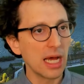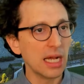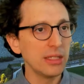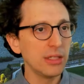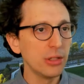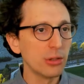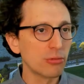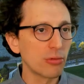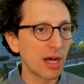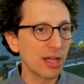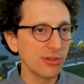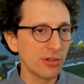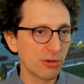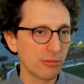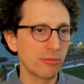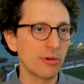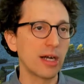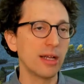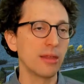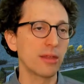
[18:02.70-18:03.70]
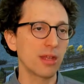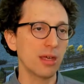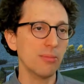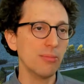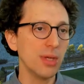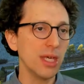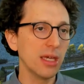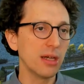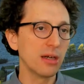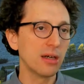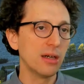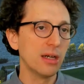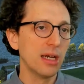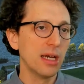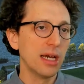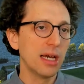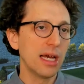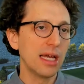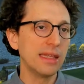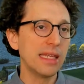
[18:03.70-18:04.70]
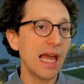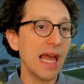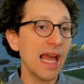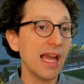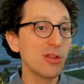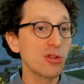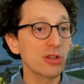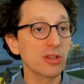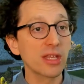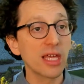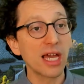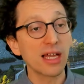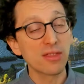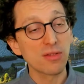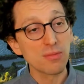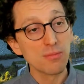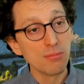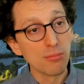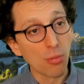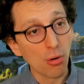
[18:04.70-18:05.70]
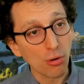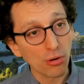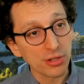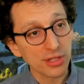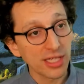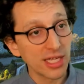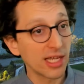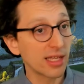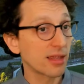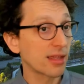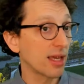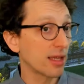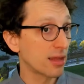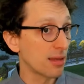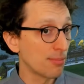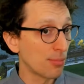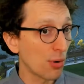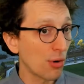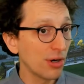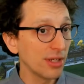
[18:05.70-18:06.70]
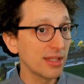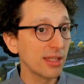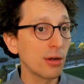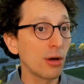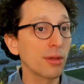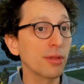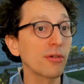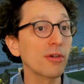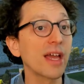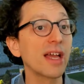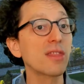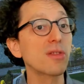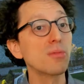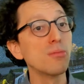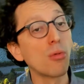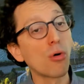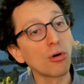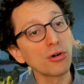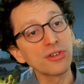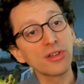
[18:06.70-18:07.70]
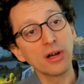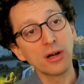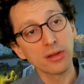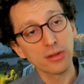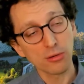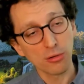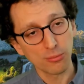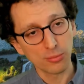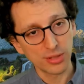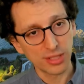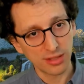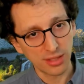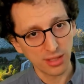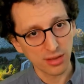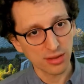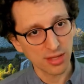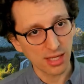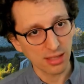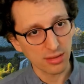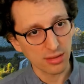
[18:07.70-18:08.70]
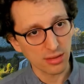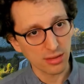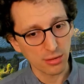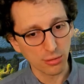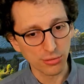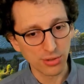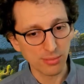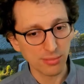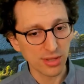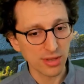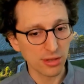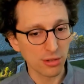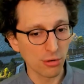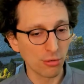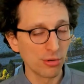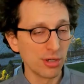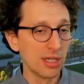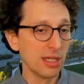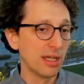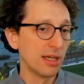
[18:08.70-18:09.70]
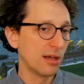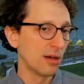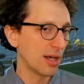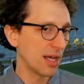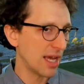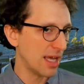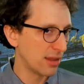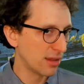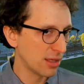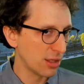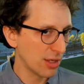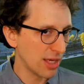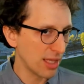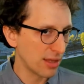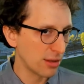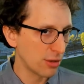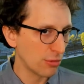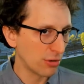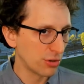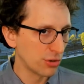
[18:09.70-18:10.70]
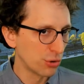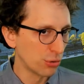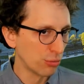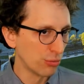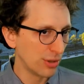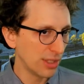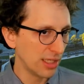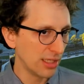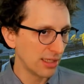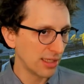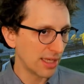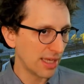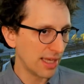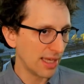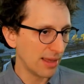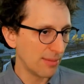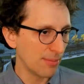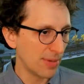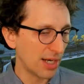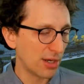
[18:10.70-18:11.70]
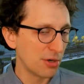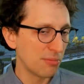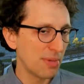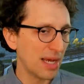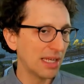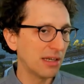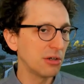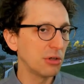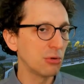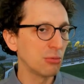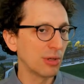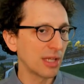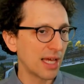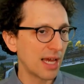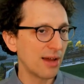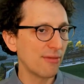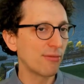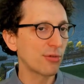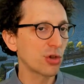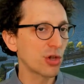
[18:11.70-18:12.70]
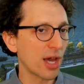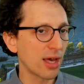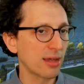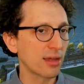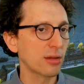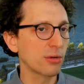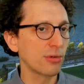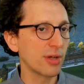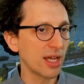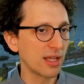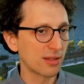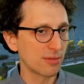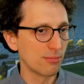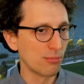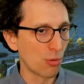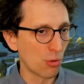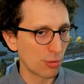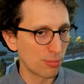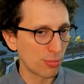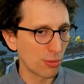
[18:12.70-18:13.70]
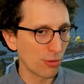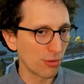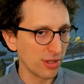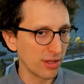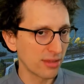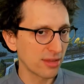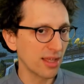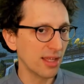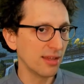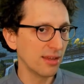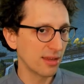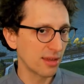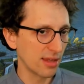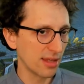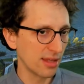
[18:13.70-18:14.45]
and new random ones appear. The agent gets a point and also gets more turns completing sets. So as you're doing better and better, you will have a chance to get more points and